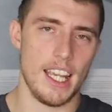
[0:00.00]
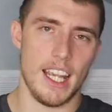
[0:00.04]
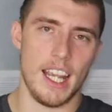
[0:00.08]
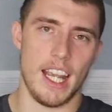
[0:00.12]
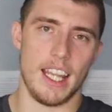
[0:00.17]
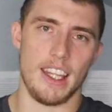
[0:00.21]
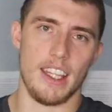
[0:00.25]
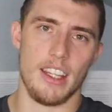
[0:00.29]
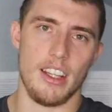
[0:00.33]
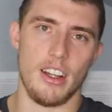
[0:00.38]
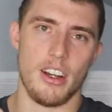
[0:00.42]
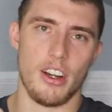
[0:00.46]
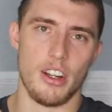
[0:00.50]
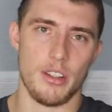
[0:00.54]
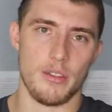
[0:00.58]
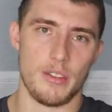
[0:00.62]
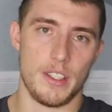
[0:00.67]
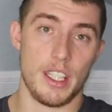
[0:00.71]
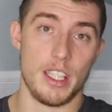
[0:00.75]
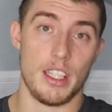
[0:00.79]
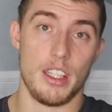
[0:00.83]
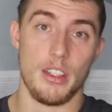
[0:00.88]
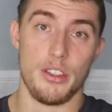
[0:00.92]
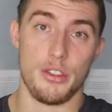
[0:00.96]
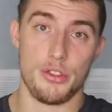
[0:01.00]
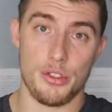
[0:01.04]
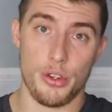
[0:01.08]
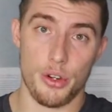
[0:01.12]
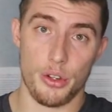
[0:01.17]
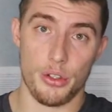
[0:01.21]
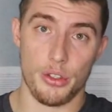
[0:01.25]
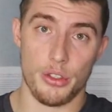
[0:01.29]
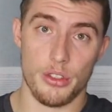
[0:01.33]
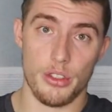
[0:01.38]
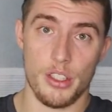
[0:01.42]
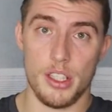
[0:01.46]
And The Art of Kicking
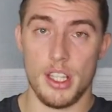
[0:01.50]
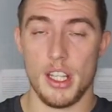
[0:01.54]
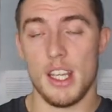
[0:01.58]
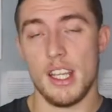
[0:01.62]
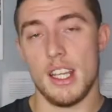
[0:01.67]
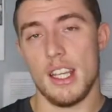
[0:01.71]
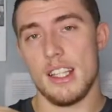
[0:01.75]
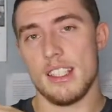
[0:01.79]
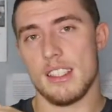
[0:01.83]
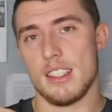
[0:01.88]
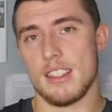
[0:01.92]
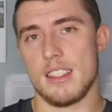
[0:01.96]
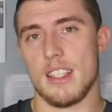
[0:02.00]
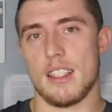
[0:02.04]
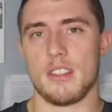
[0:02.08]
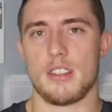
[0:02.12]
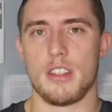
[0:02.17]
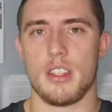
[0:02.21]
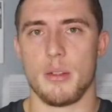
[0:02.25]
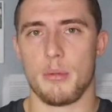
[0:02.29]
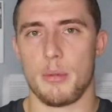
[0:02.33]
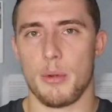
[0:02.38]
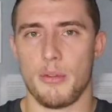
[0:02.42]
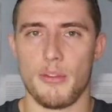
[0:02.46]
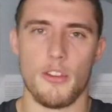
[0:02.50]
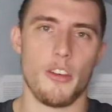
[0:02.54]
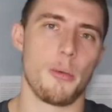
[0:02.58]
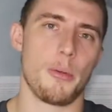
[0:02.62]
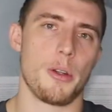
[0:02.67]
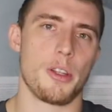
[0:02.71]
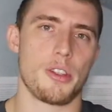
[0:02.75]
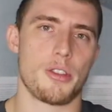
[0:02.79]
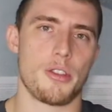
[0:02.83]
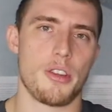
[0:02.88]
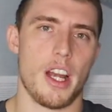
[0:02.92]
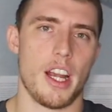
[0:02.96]
Journal is essentially a
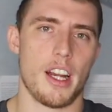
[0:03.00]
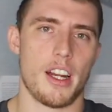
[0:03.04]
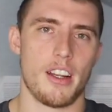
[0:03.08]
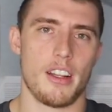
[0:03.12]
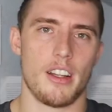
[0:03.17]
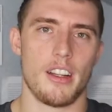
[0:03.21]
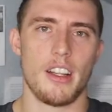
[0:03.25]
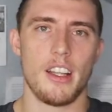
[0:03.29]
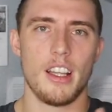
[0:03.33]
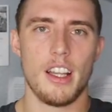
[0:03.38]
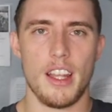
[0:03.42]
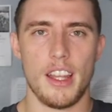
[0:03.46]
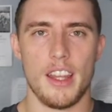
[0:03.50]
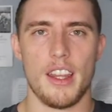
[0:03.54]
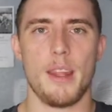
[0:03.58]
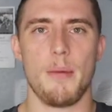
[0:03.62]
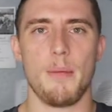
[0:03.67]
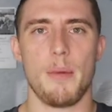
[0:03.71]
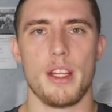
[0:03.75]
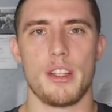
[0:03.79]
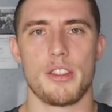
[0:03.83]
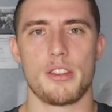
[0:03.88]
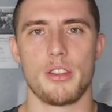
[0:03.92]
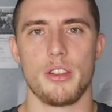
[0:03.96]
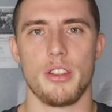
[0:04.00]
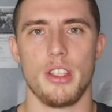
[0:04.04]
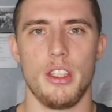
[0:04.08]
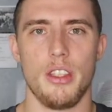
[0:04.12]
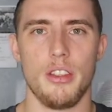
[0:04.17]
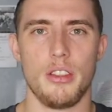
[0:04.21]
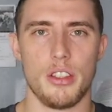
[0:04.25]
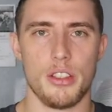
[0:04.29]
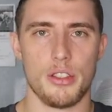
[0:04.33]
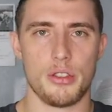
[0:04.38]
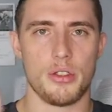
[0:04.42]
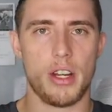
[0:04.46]
performance tracker that makes sure that you
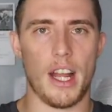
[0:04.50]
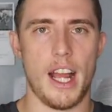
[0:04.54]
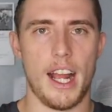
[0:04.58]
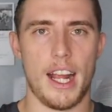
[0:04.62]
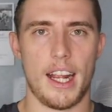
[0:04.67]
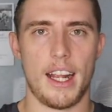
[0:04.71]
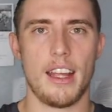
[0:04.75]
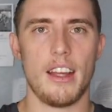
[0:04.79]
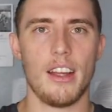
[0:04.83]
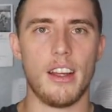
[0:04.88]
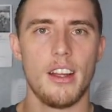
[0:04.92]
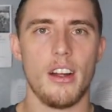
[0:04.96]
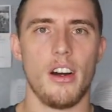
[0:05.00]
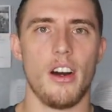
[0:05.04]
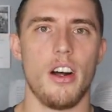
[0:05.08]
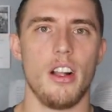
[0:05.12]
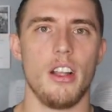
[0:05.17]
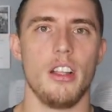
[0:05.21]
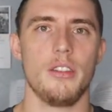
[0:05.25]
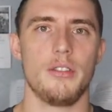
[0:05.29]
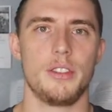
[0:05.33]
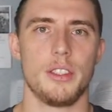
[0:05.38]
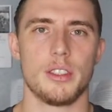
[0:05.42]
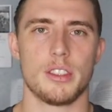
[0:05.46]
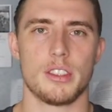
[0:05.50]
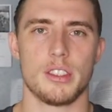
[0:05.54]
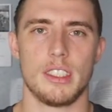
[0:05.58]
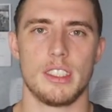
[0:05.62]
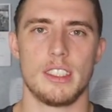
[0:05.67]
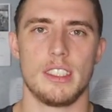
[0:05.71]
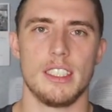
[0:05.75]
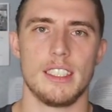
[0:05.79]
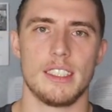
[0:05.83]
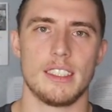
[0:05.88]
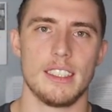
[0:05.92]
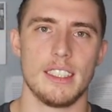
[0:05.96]
can track all of your
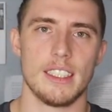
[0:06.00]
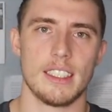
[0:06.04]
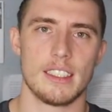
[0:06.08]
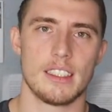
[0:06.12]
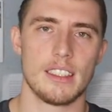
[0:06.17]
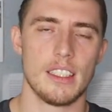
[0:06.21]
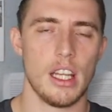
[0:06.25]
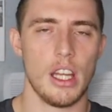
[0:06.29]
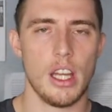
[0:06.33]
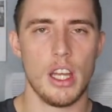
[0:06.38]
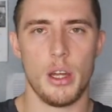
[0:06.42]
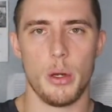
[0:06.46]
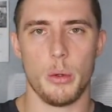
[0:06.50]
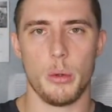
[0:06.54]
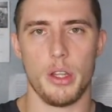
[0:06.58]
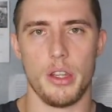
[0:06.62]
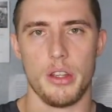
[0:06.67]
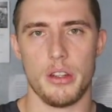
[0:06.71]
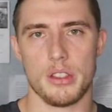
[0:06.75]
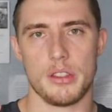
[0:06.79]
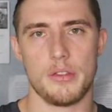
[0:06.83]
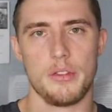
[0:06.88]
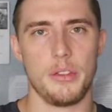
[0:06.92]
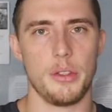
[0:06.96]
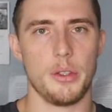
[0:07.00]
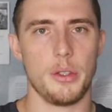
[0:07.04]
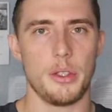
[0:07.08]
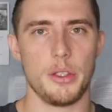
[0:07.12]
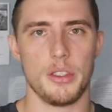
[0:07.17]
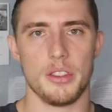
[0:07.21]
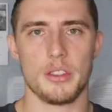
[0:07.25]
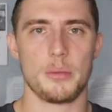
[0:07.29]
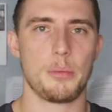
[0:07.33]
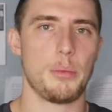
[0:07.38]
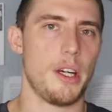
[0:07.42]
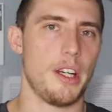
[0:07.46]
statistics, whether it's field
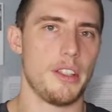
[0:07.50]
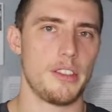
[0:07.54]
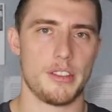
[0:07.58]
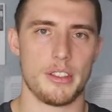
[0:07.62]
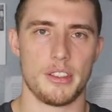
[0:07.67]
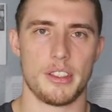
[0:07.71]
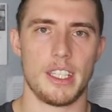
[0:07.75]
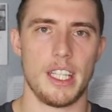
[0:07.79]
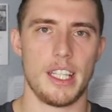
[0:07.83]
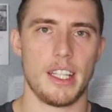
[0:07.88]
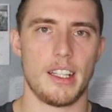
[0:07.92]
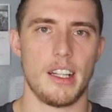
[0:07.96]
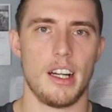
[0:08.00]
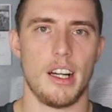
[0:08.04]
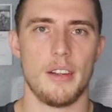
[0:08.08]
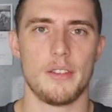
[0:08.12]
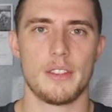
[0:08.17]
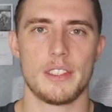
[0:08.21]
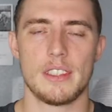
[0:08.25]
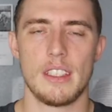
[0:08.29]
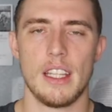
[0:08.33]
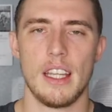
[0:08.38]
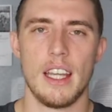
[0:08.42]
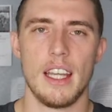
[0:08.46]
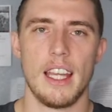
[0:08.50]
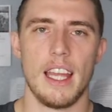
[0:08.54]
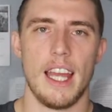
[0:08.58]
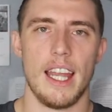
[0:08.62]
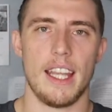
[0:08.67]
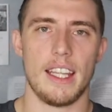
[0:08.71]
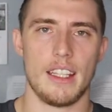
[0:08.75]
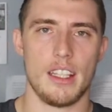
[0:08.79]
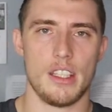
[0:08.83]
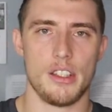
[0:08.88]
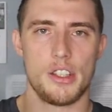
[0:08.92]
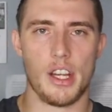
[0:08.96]
goals, punts, or kickoffs,
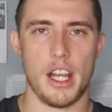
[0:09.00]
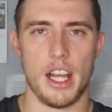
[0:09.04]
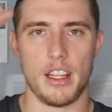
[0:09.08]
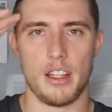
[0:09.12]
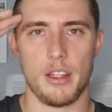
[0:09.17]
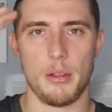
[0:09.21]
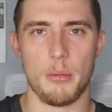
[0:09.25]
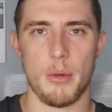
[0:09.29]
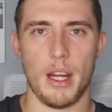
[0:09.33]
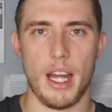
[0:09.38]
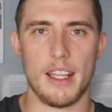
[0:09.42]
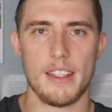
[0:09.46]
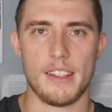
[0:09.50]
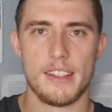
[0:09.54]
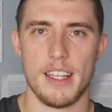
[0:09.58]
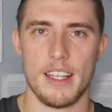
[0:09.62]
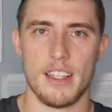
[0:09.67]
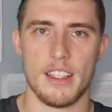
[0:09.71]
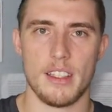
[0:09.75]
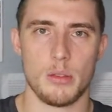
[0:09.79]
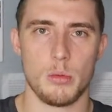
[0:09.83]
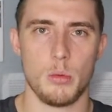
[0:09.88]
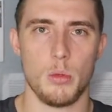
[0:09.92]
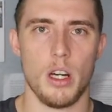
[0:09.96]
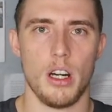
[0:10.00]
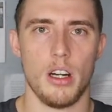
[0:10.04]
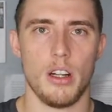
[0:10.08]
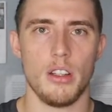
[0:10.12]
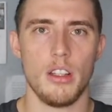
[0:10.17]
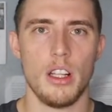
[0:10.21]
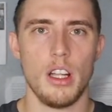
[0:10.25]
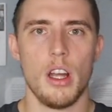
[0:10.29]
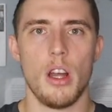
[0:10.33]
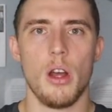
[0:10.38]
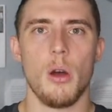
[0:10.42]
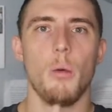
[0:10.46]
and can check your mindset as
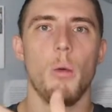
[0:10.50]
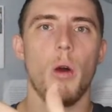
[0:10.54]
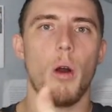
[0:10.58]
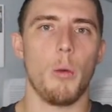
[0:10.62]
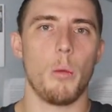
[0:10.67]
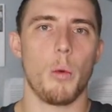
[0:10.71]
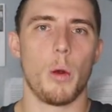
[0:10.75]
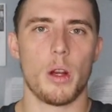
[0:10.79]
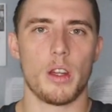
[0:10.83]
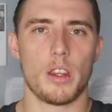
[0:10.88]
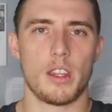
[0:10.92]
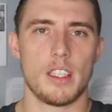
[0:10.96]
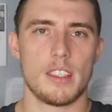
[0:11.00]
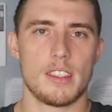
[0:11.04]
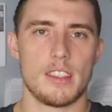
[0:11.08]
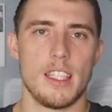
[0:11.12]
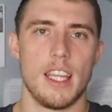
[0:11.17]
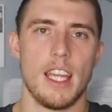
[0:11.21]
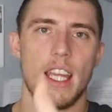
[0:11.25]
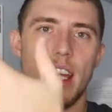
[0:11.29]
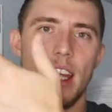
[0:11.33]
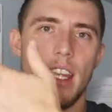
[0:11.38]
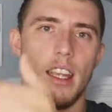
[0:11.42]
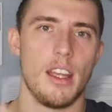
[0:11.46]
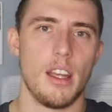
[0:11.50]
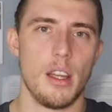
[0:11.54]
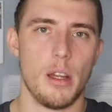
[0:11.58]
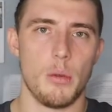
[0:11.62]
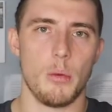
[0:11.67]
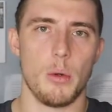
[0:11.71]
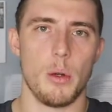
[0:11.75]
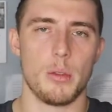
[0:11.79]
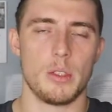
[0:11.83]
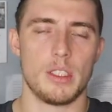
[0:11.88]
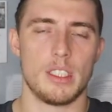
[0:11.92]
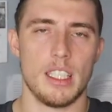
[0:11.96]
well. What worked this day,
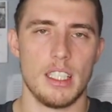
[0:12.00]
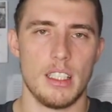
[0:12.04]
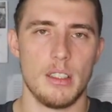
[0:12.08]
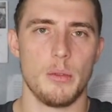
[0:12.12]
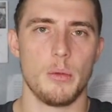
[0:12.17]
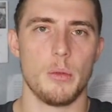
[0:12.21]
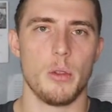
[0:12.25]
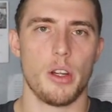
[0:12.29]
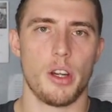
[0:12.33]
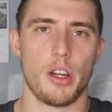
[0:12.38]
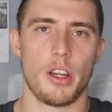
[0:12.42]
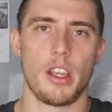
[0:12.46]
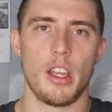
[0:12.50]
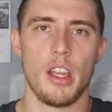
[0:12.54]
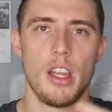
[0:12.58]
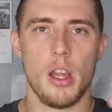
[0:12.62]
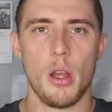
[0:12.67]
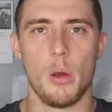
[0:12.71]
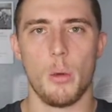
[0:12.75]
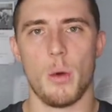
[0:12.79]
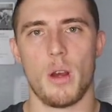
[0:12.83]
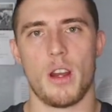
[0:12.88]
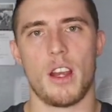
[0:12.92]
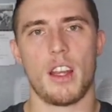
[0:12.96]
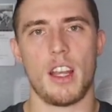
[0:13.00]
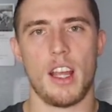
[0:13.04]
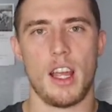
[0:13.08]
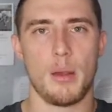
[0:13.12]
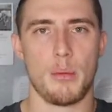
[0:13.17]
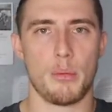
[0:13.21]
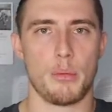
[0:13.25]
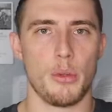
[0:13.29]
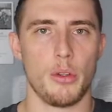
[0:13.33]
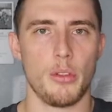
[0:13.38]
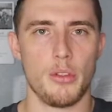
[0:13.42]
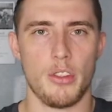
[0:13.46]
what didn't work, what can I
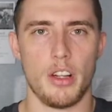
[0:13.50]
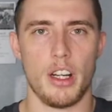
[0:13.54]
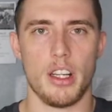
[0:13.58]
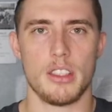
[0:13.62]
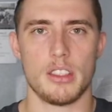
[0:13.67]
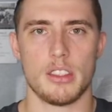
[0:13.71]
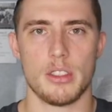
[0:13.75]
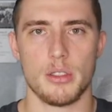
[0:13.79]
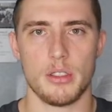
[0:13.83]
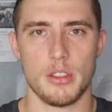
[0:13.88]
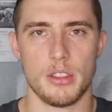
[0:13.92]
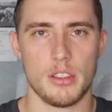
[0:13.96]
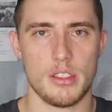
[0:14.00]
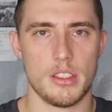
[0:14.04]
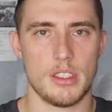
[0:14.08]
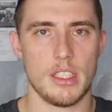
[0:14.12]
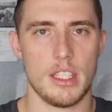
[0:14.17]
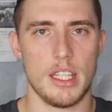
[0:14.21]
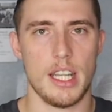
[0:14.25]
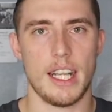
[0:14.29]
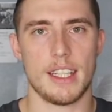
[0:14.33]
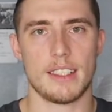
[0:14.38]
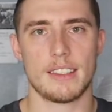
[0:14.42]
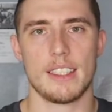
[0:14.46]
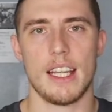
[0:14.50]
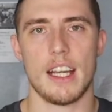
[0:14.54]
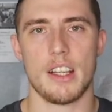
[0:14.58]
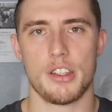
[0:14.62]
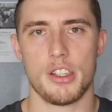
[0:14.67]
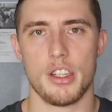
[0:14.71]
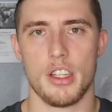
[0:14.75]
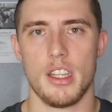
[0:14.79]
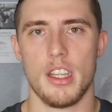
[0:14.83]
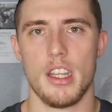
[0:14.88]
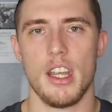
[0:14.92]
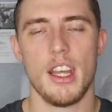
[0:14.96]
improve on towards the next
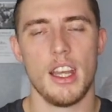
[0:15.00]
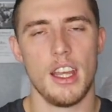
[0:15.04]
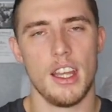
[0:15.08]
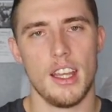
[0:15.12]
session,